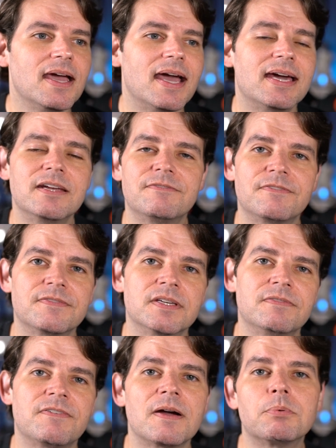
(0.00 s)
And if
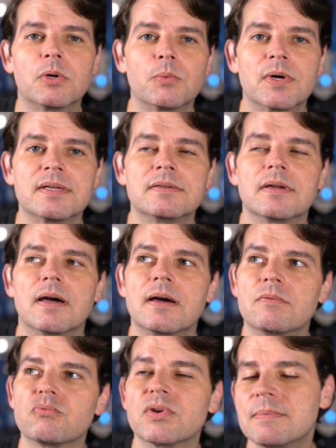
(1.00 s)
the 5.1
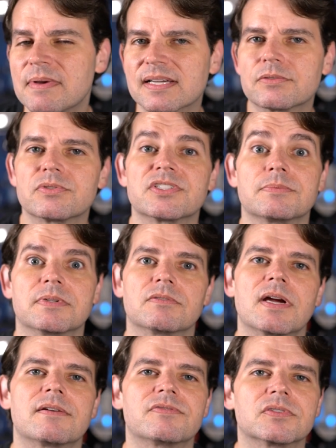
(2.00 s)
remix, which has been
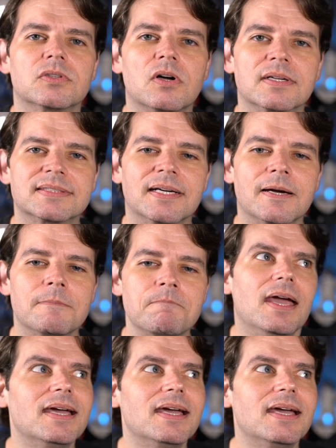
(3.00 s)
around for a long time.